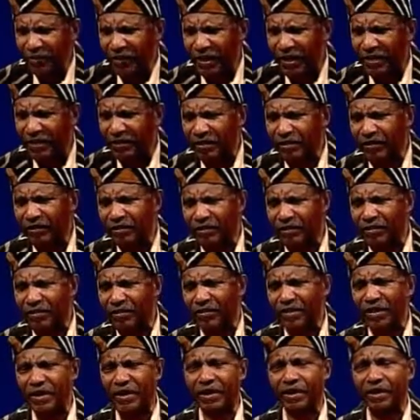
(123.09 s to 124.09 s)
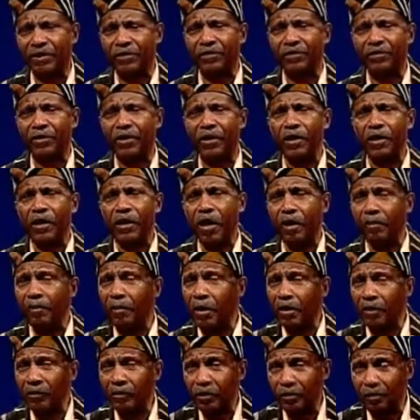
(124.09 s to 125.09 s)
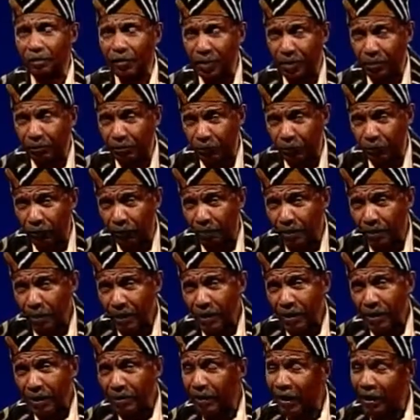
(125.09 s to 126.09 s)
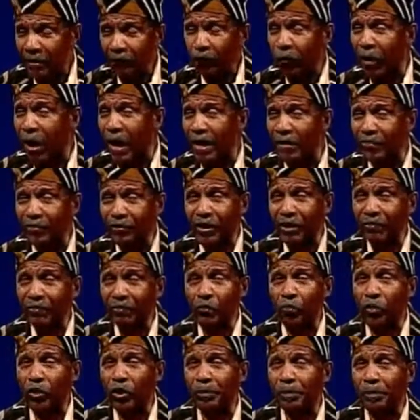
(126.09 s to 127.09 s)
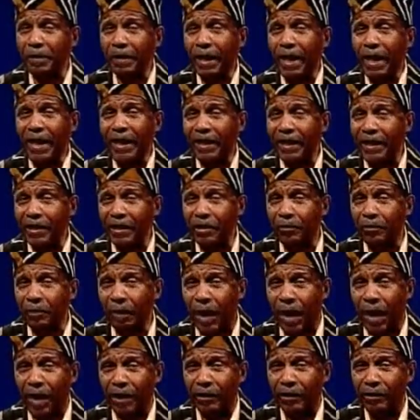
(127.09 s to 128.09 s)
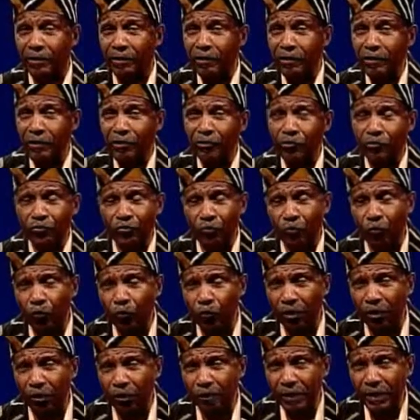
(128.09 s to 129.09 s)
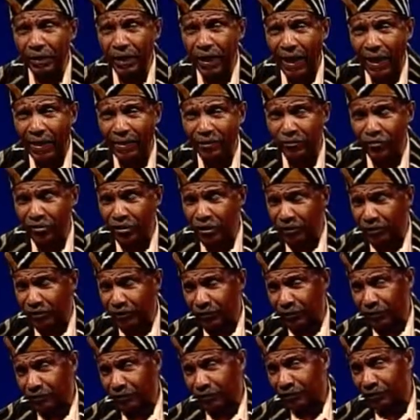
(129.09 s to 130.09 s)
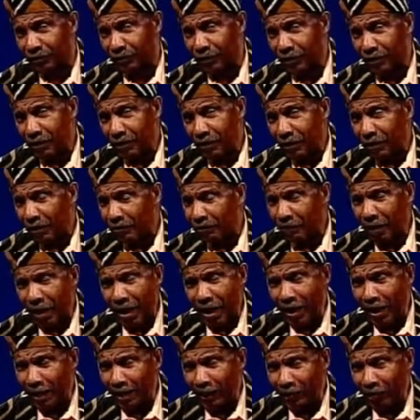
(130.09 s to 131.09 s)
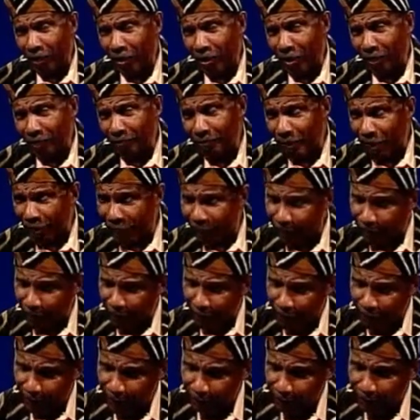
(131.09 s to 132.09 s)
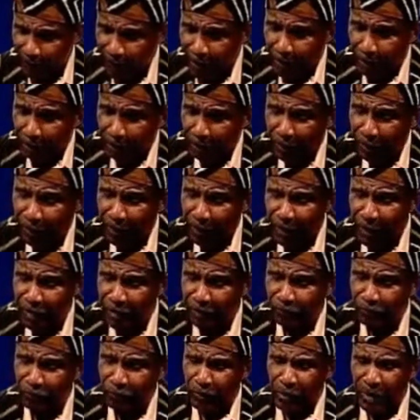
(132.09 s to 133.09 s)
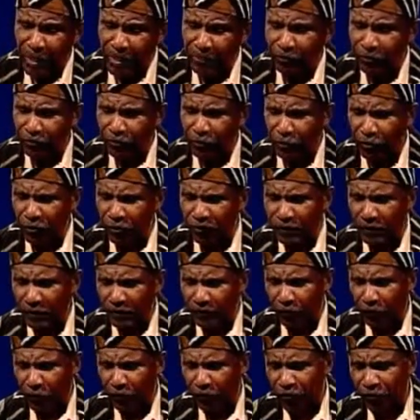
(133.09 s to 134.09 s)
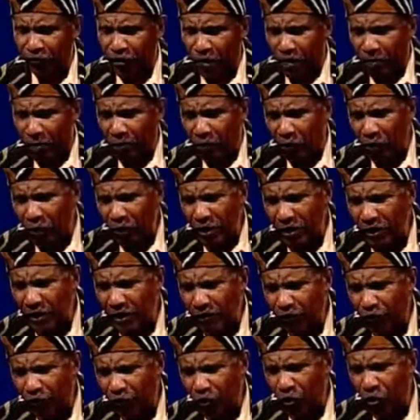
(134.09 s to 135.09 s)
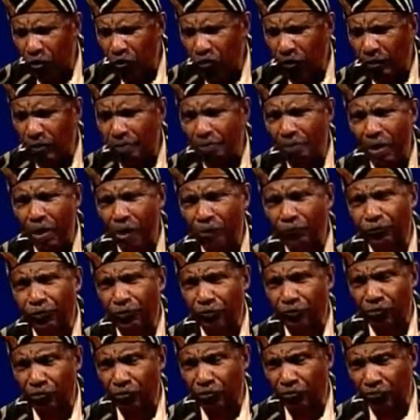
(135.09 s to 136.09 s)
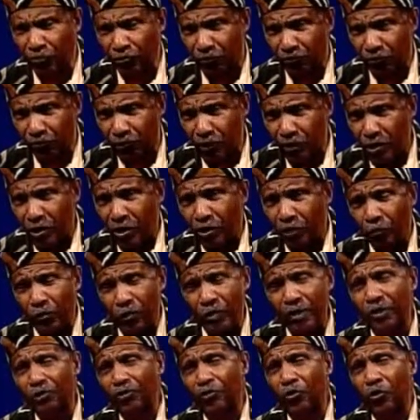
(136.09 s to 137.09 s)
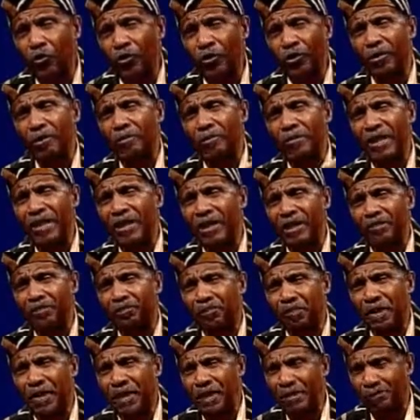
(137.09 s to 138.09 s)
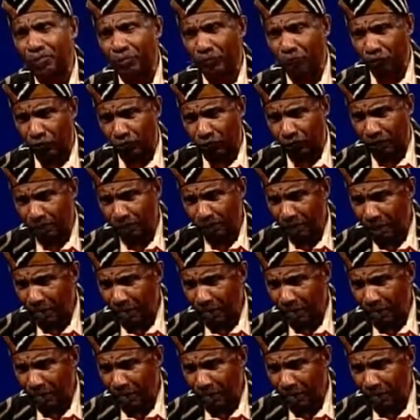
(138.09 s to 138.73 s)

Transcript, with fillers: sickness and disease among the people. That's why I said if you want to be like anybody, you should want to be like Jesus. My God, my God. But here's, here's the thirty-sixth verse. "But when he saw the multitudes," when he saw the many people